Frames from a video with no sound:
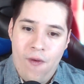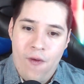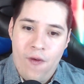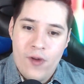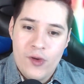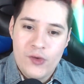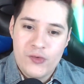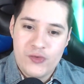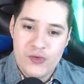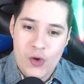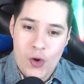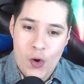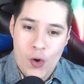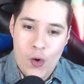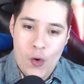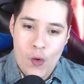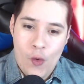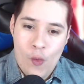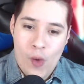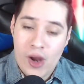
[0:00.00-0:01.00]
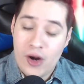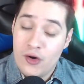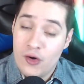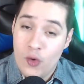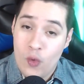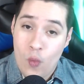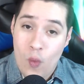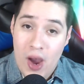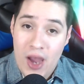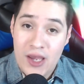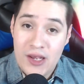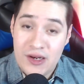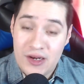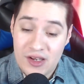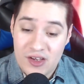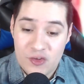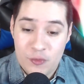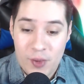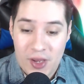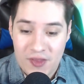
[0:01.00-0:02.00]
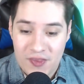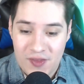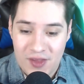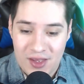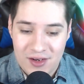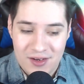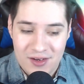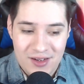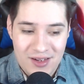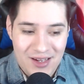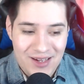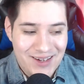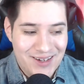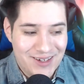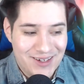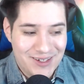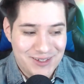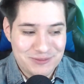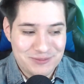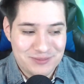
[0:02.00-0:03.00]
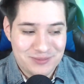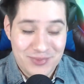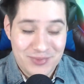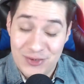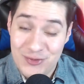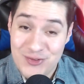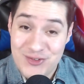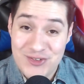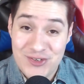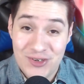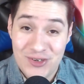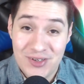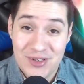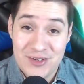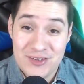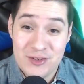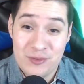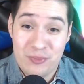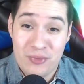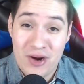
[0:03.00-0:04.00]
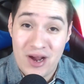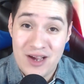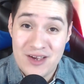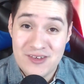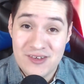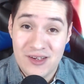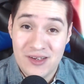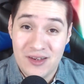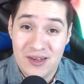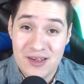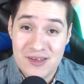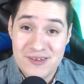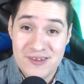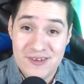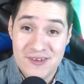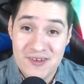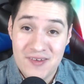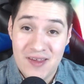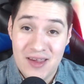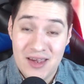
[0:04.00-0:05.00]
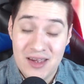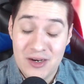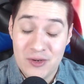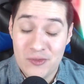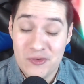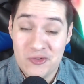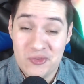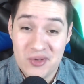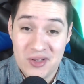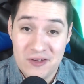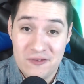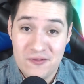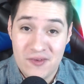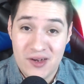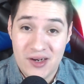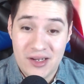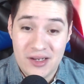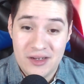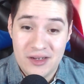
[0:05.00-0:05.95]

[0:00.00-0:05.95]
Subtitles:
So I don't know why I didn't expect that. But it was certainly a surprise nonetheless to see that, and it was really funny.